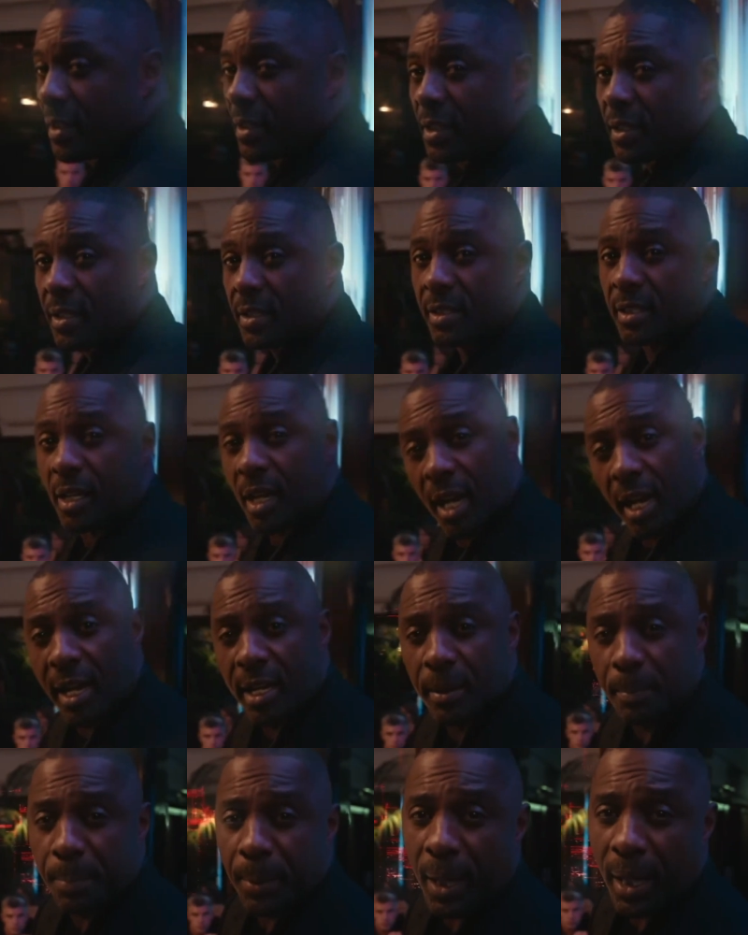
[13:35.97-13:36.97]
Projekt
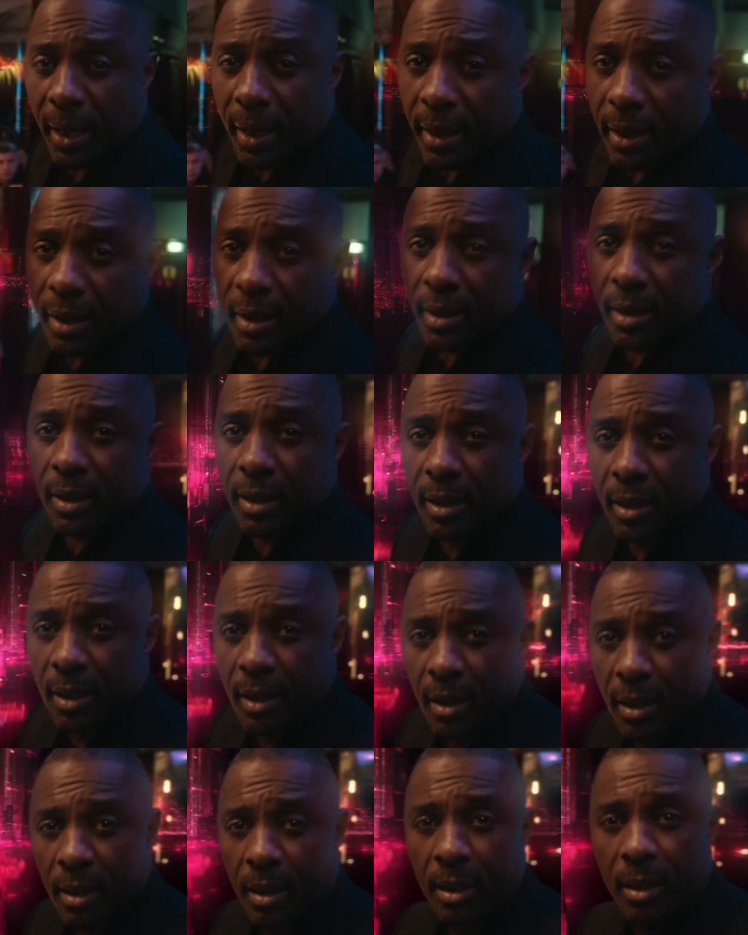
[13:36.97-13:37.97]
Red be
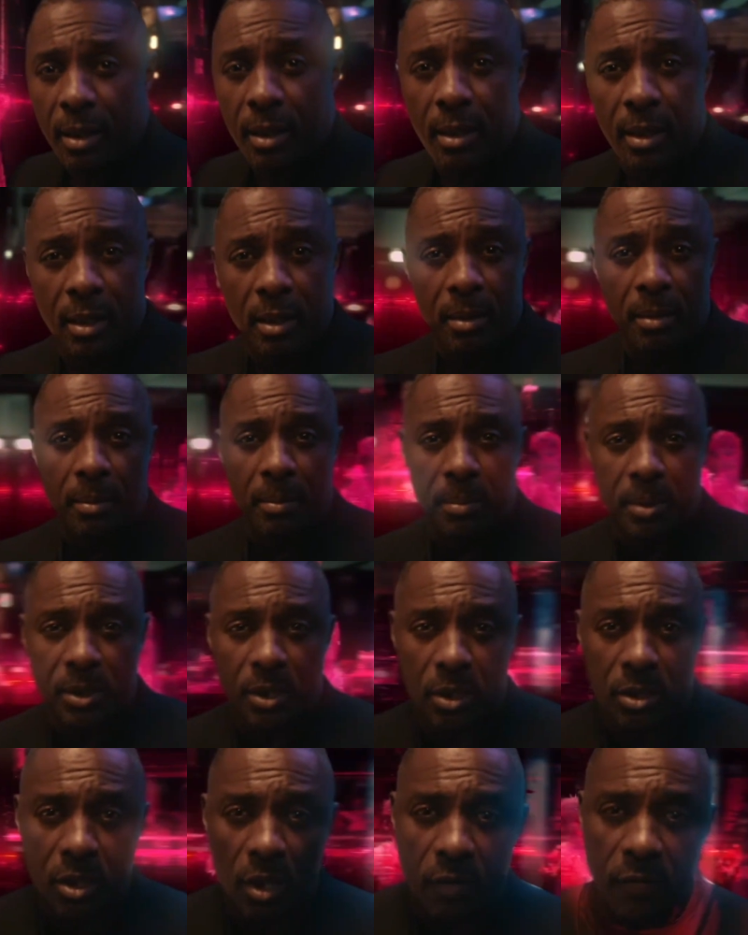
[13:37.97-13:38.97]
recognized for
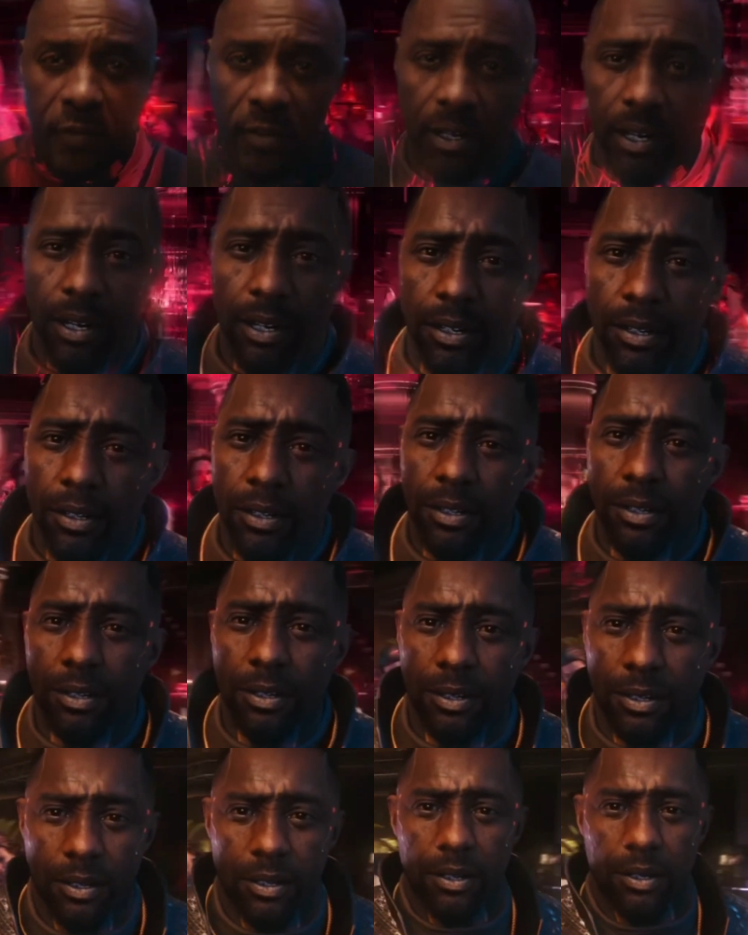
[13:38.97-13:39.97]
resurrecting
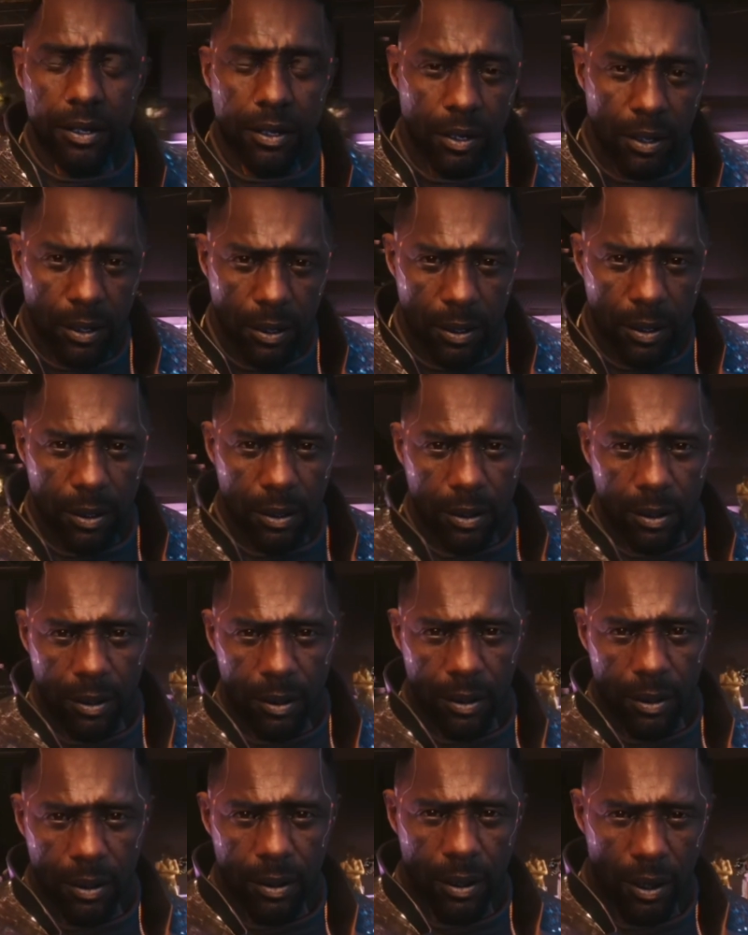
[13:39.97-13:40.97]
Cyberpunk
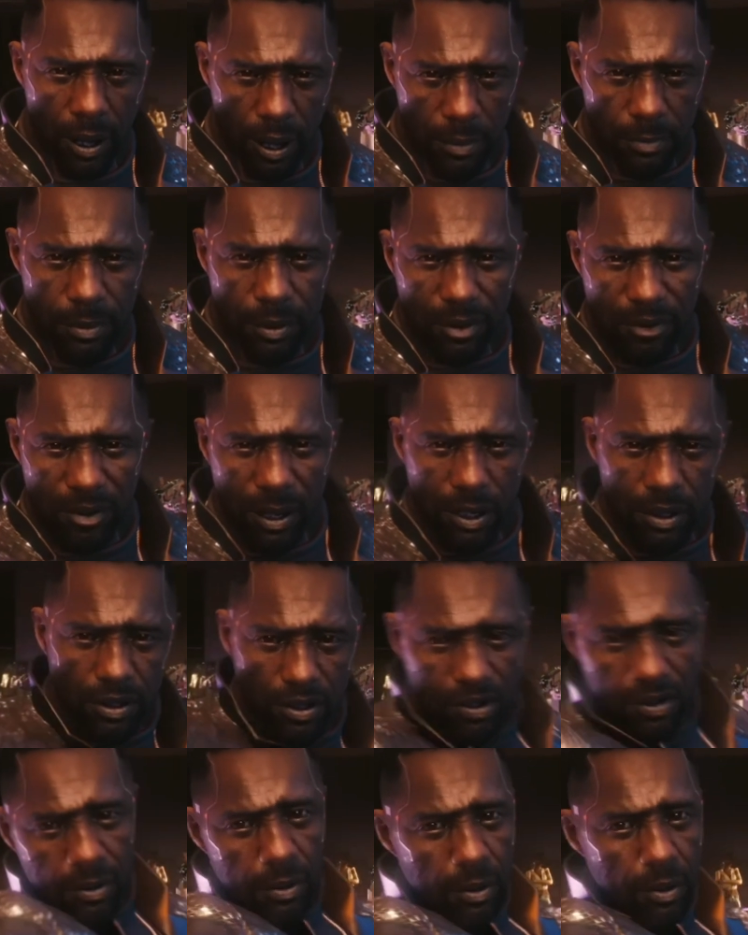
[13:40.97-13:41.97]
2077 and
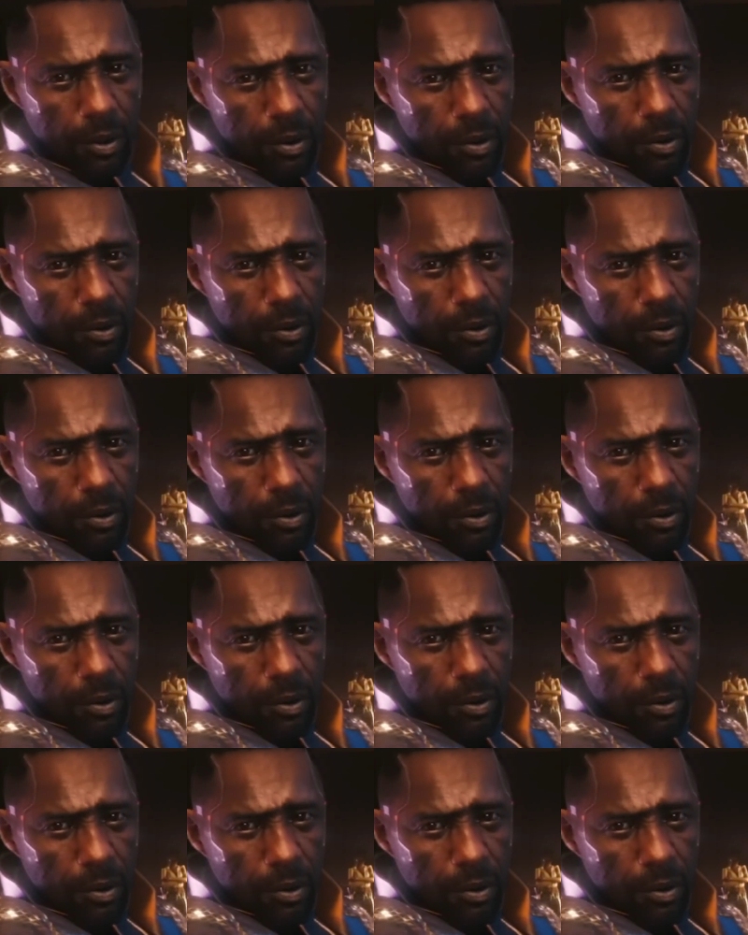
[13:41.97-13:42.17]
fixing